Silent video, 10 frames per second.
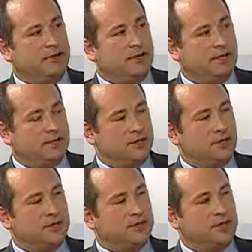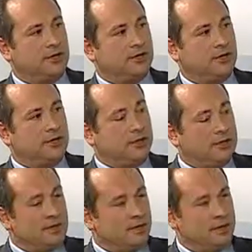As it gradually comes on,
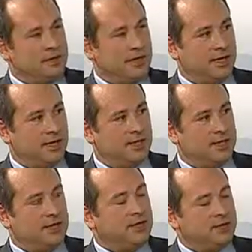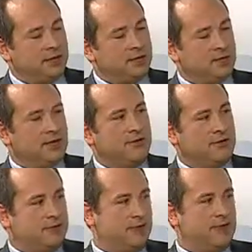we stay ahead of it. And that's one of the
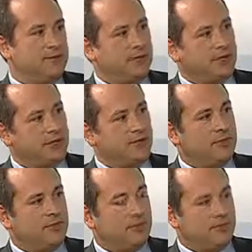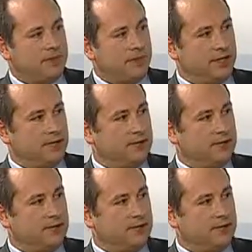reasons we keep them a couple of days.